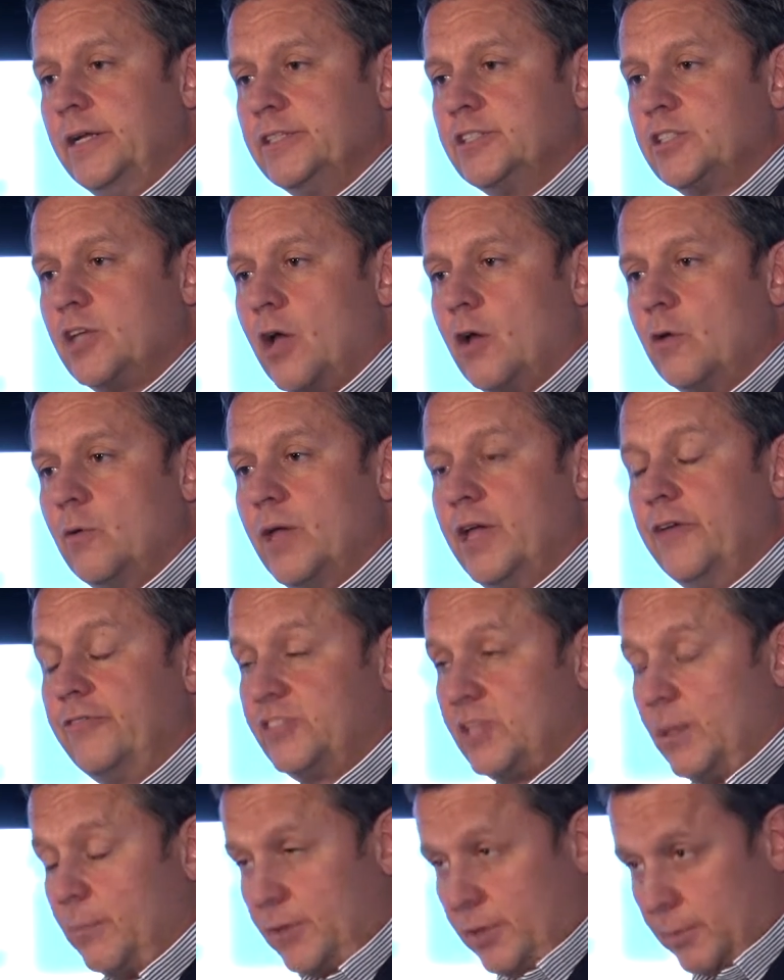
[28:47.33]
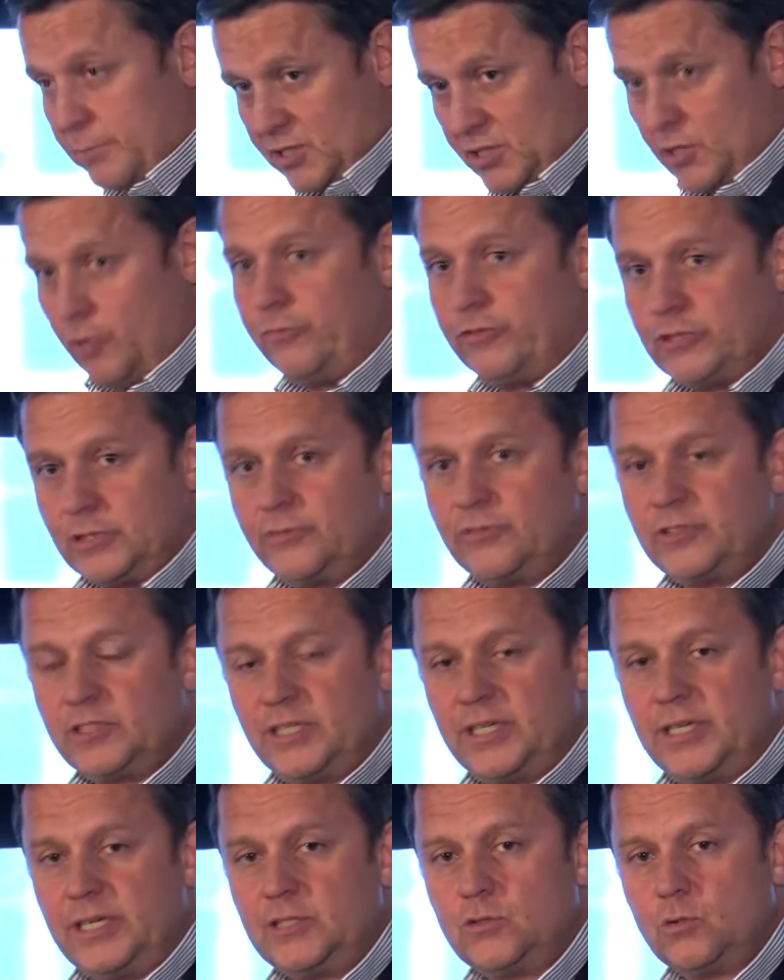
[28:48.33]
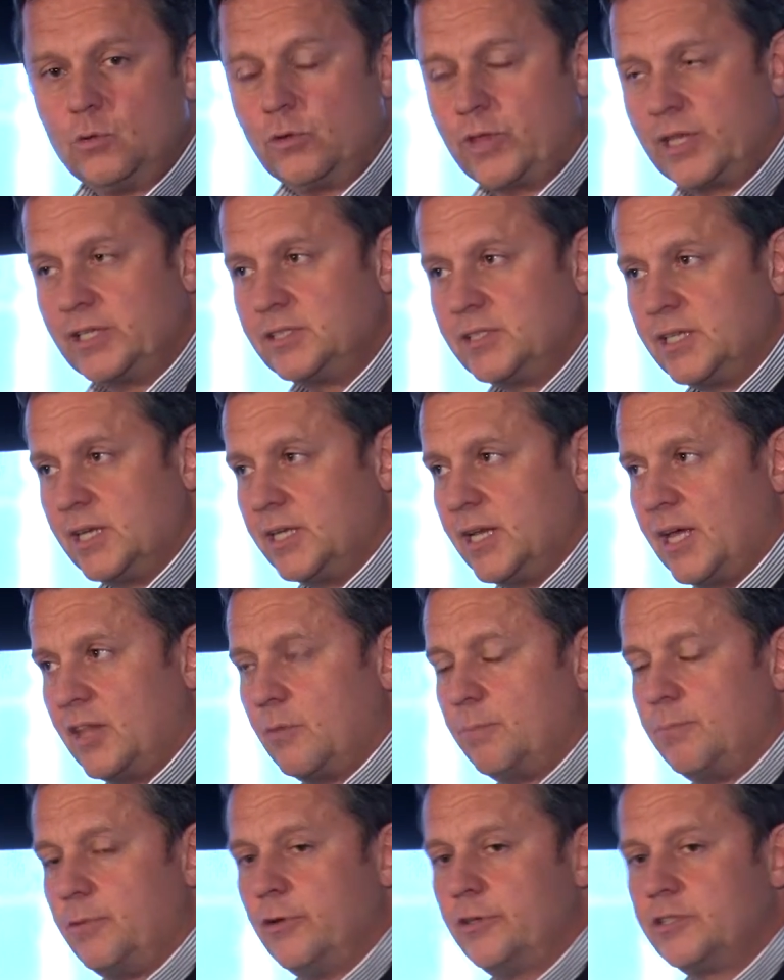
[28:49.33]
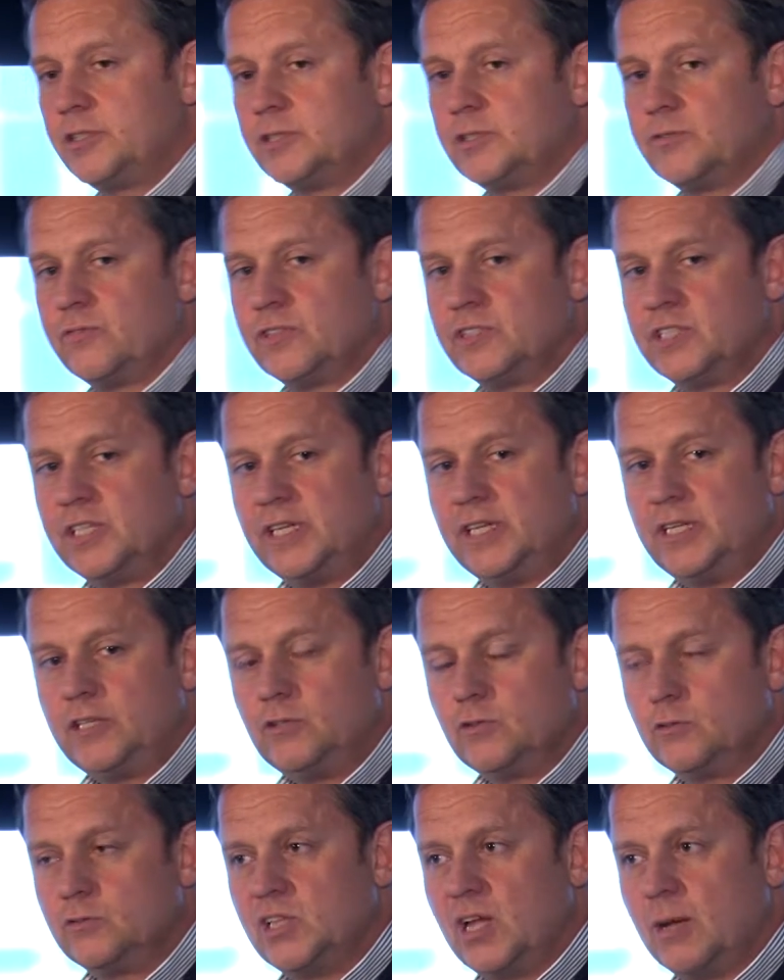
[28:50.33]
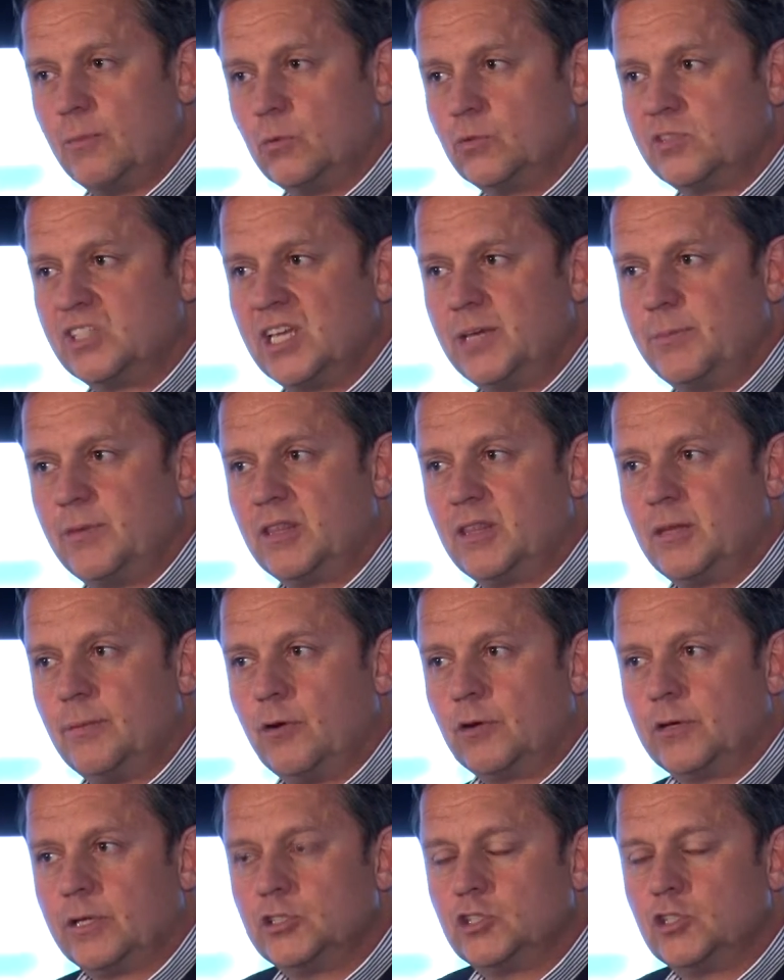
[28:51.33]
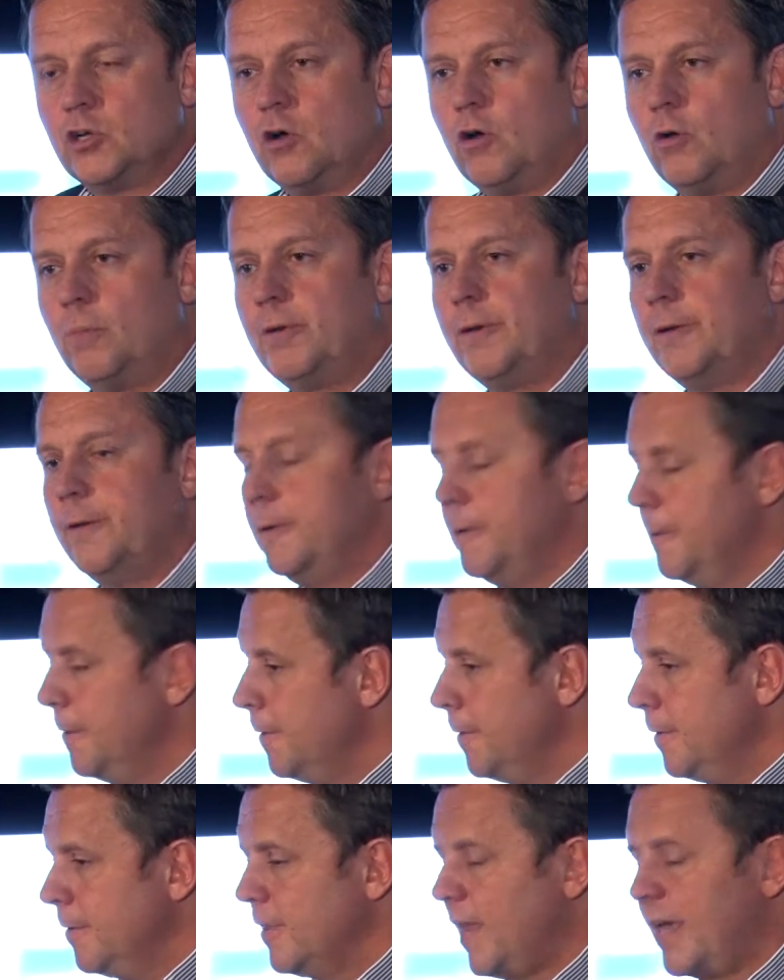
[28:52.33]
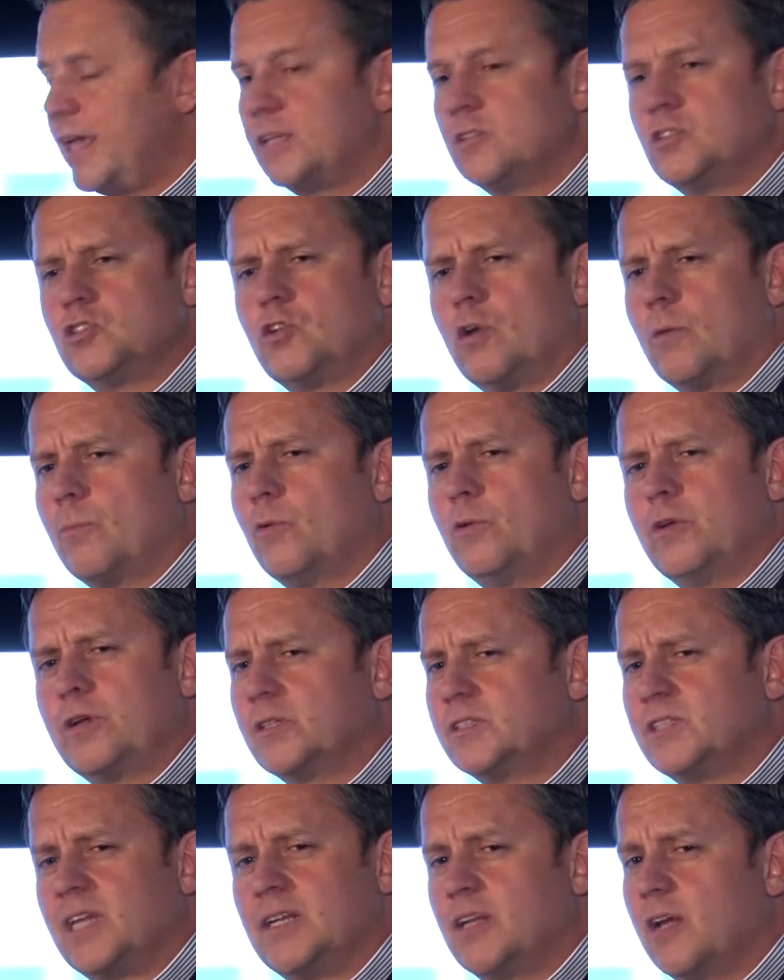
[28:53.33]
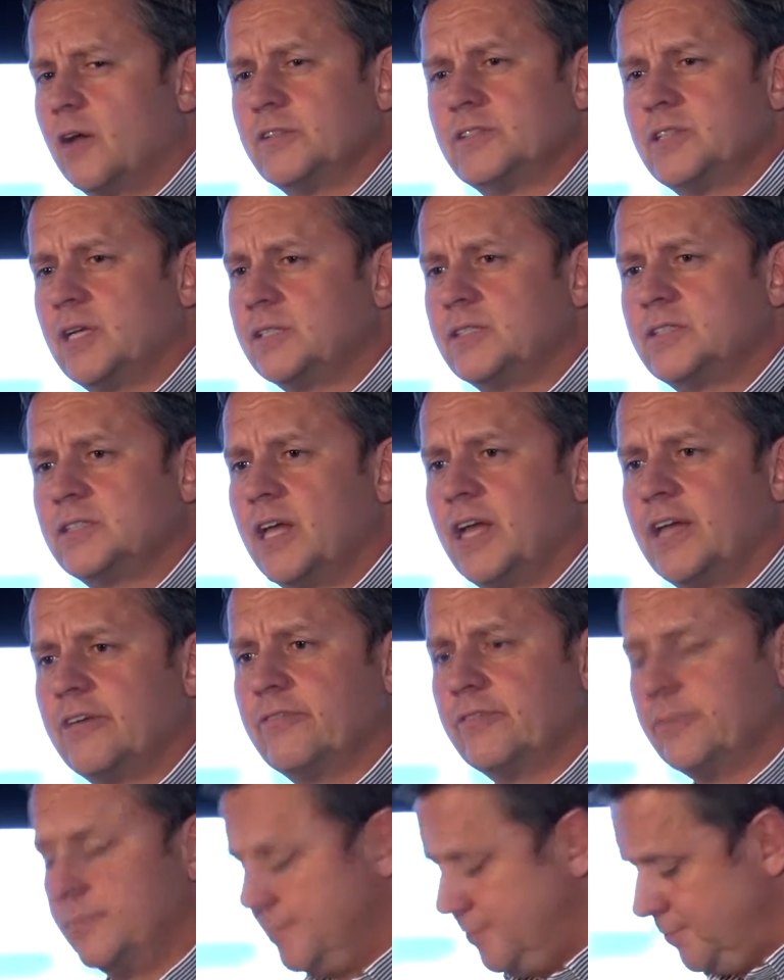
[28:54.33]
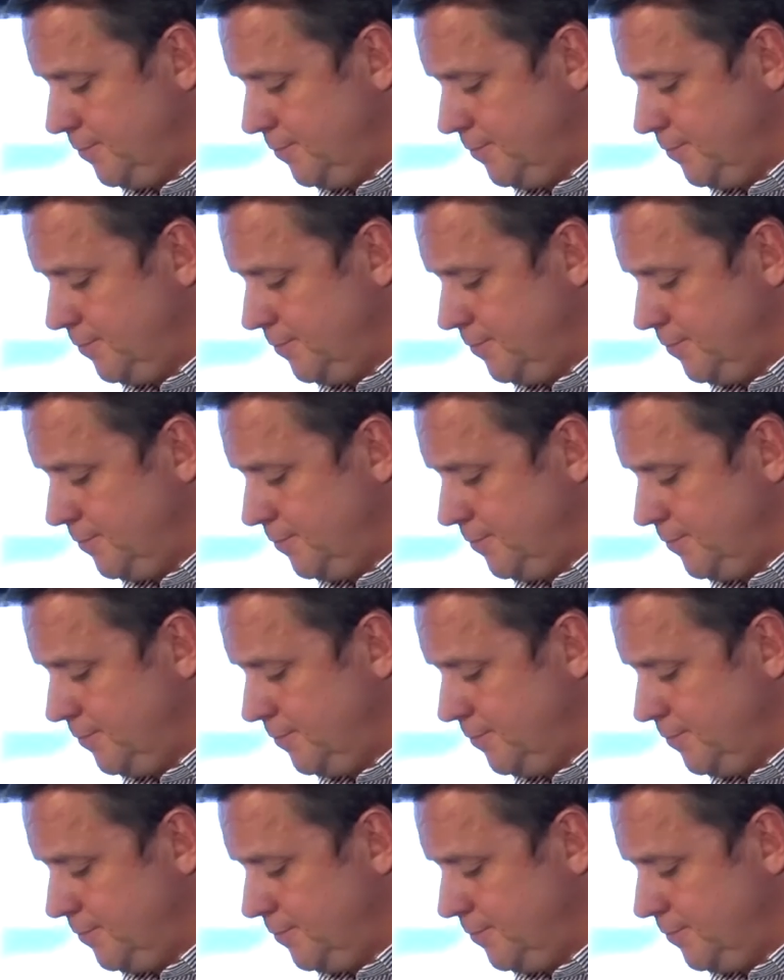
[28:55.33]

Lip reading: So if someone themselves is fatigued or they see another person's fatigued who's double teaming them on a job, they can stop work and say, no, it's unsafe.